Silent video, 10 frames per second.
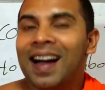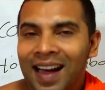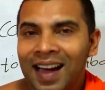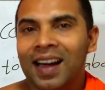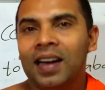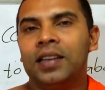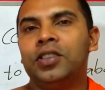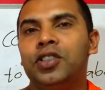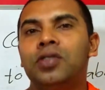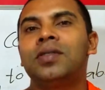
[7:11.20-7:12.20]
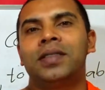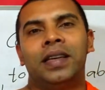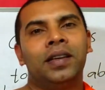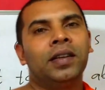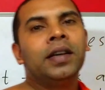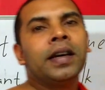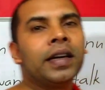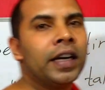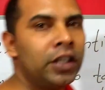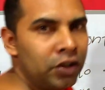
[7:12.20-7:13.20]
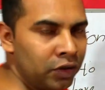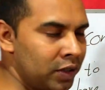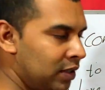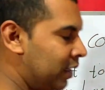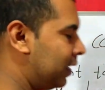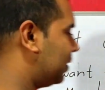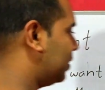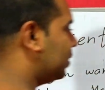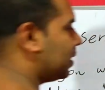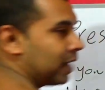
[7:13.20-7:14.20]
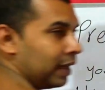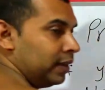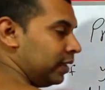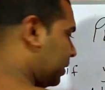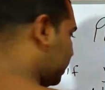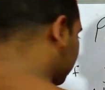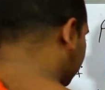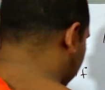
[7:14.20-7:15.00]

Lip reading: are using continuous tense, just like this.